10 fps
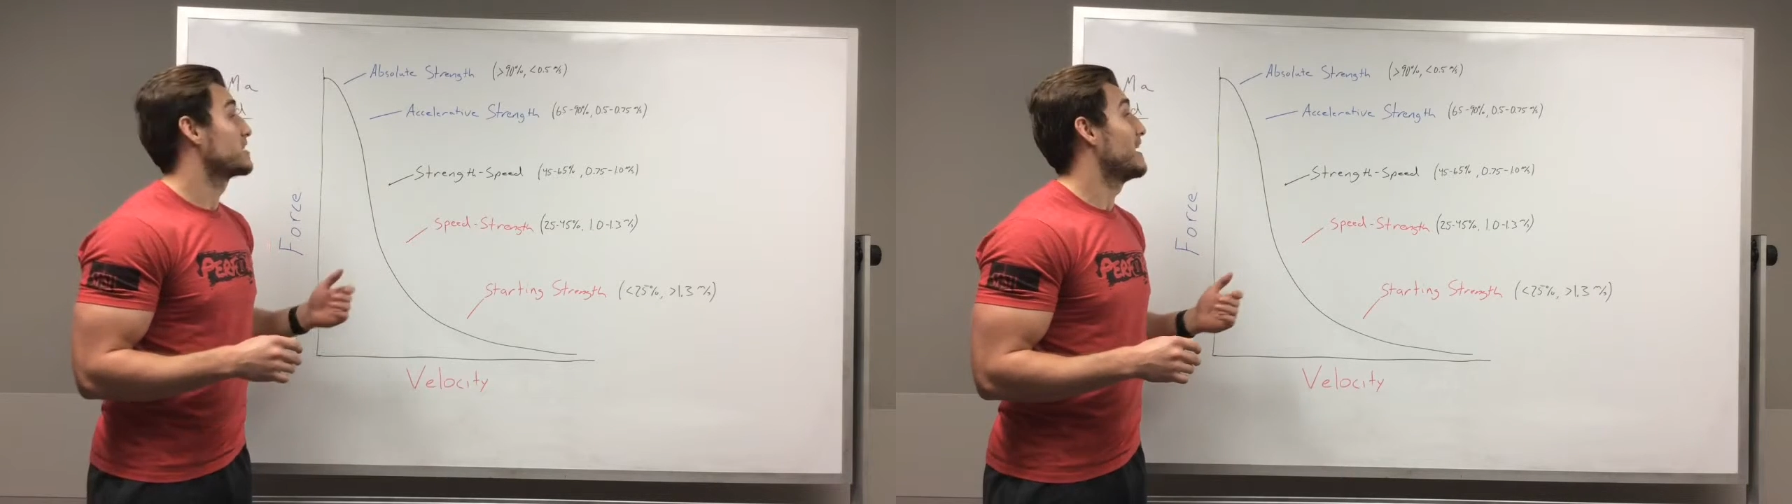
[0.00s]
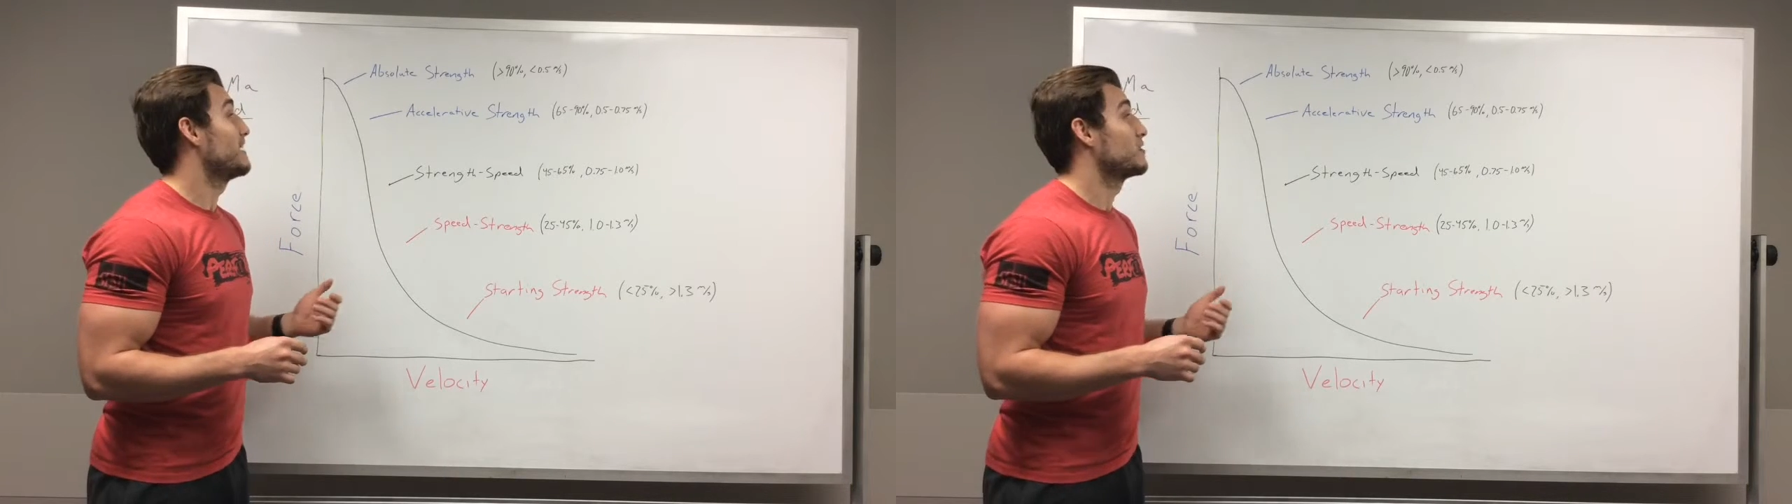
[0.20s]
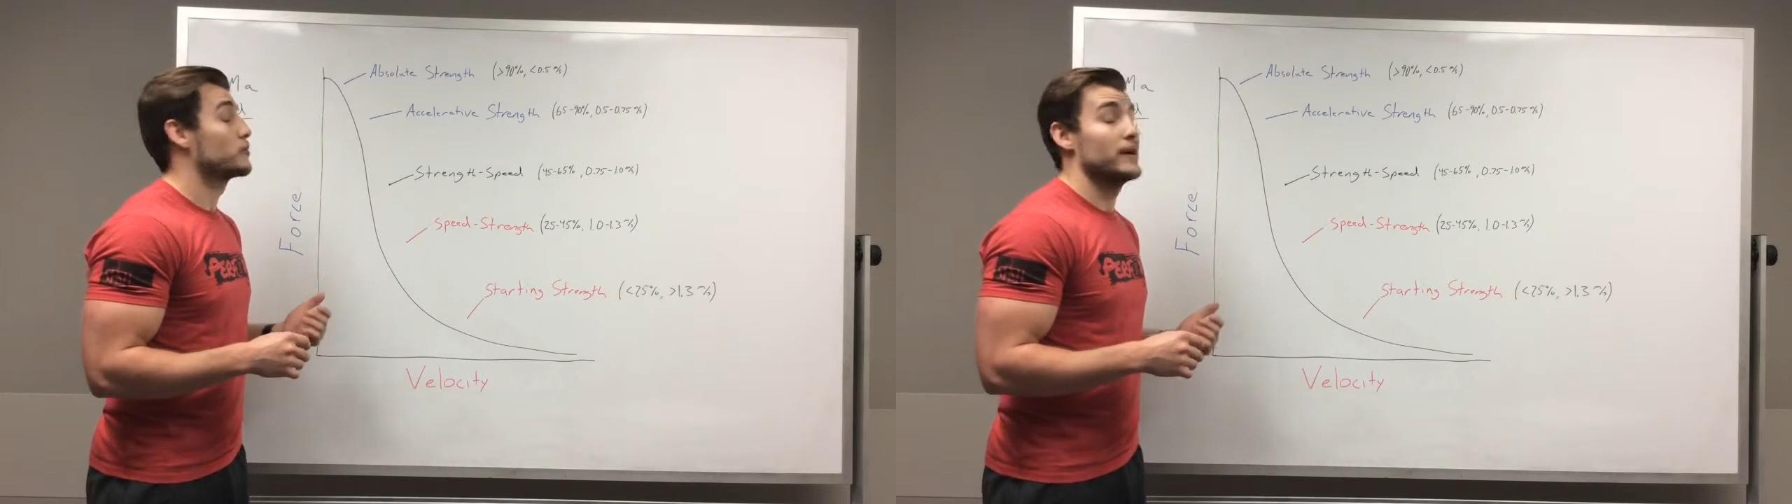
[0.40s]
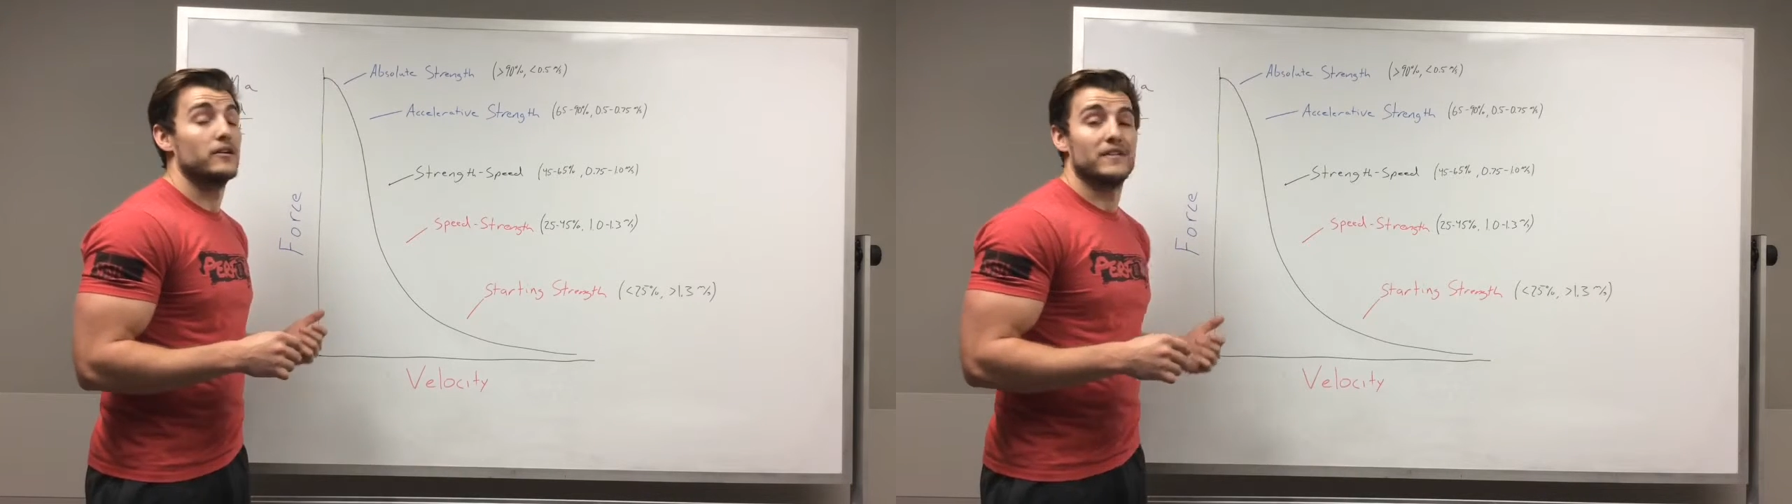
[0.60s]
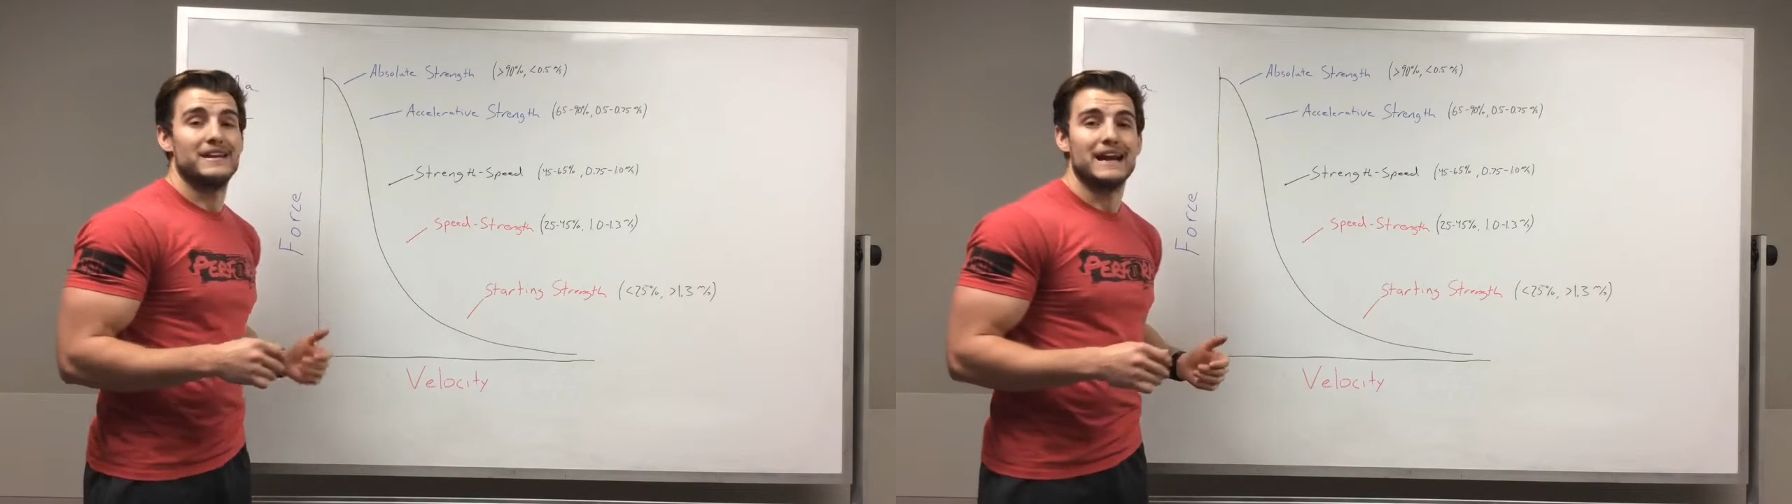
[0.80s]
at
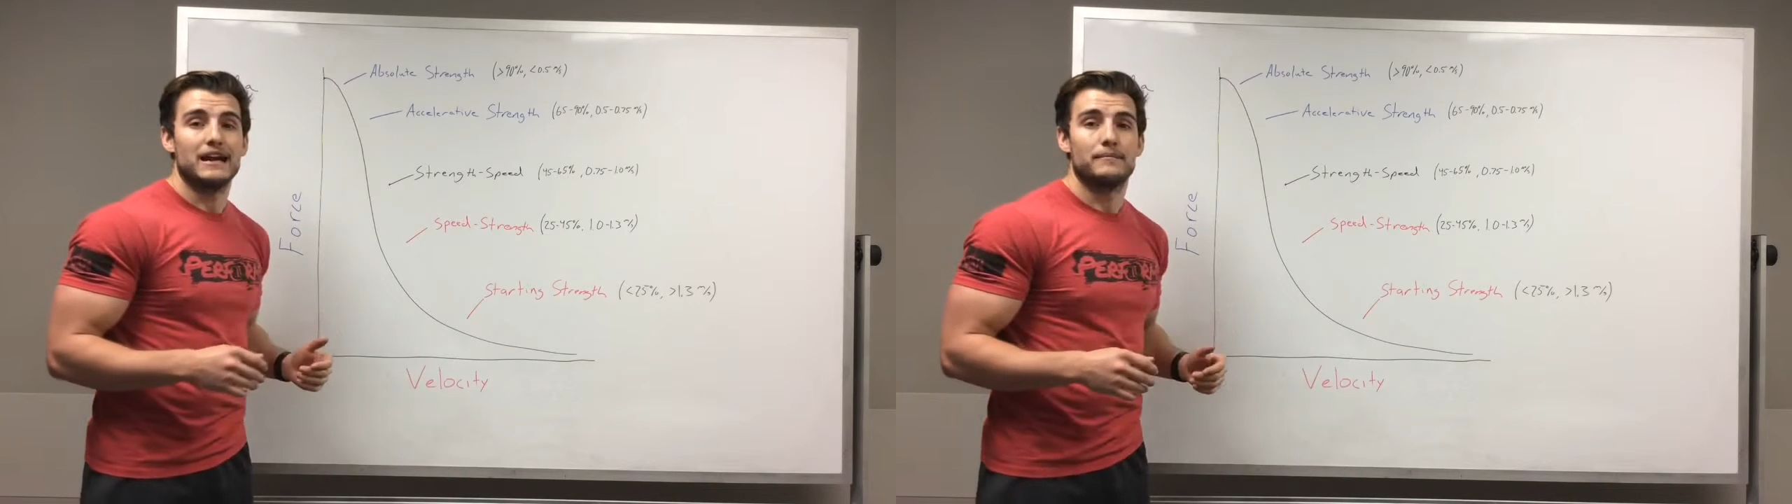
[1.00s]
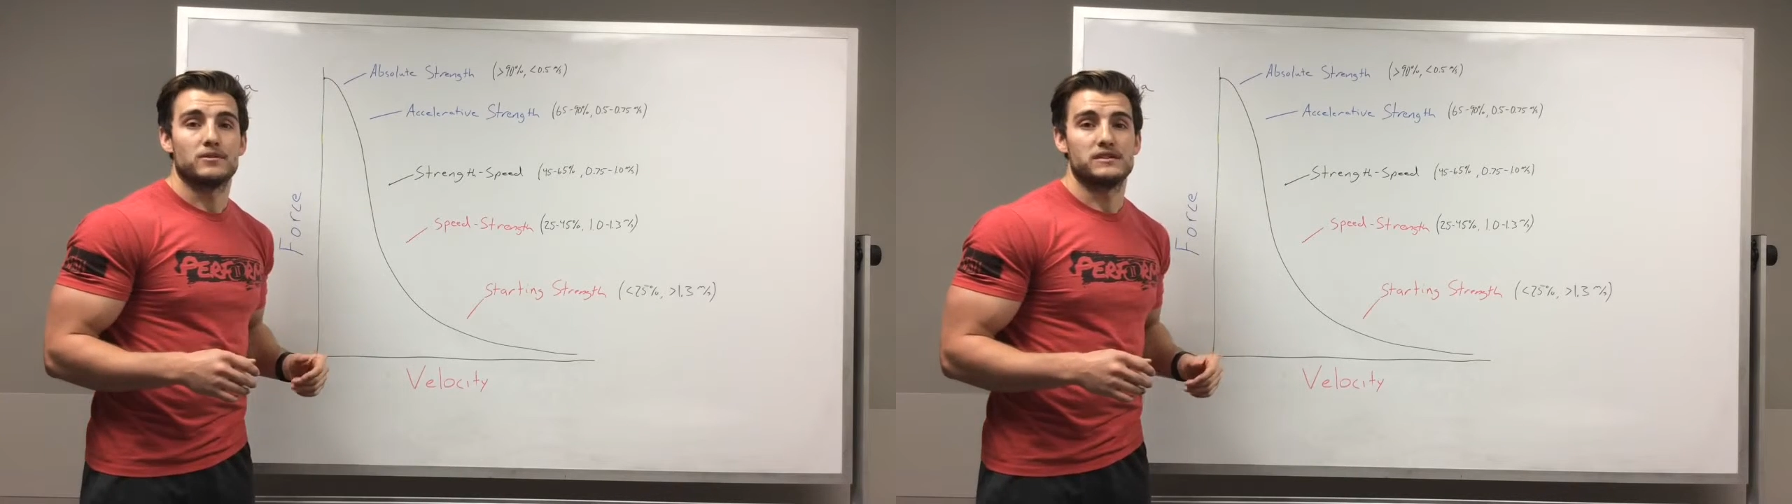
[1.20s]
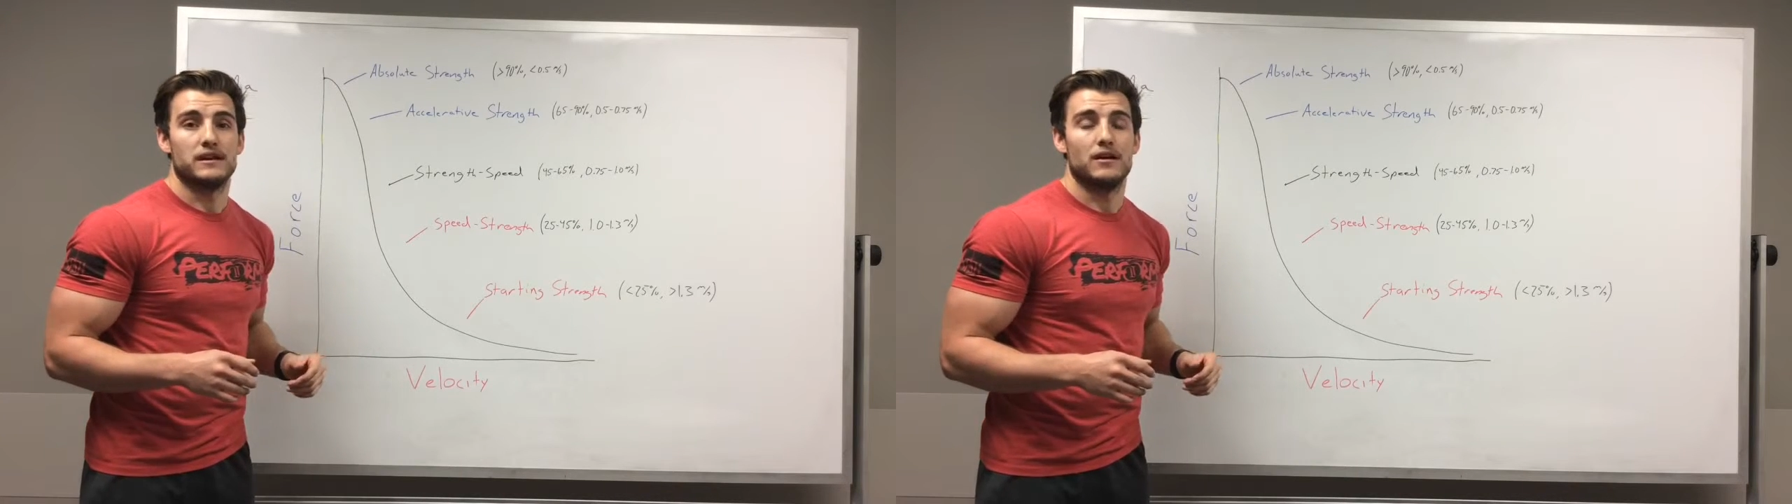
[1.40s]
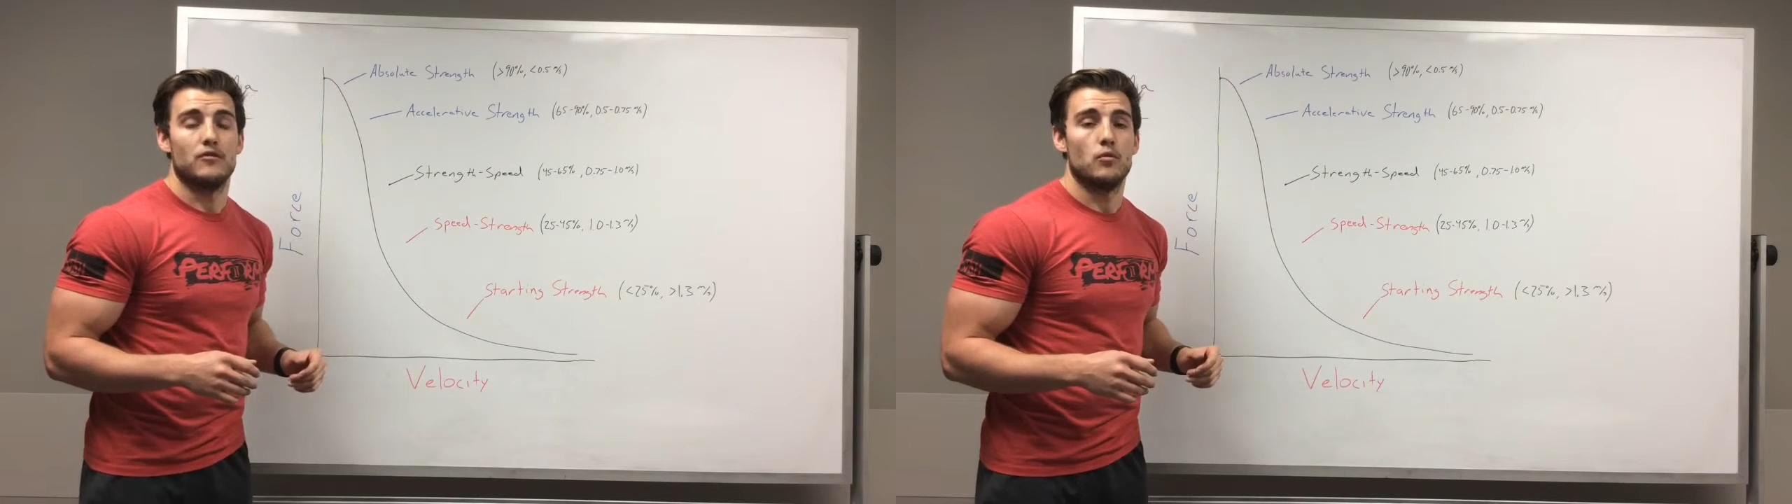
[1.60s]
greater than 90% of a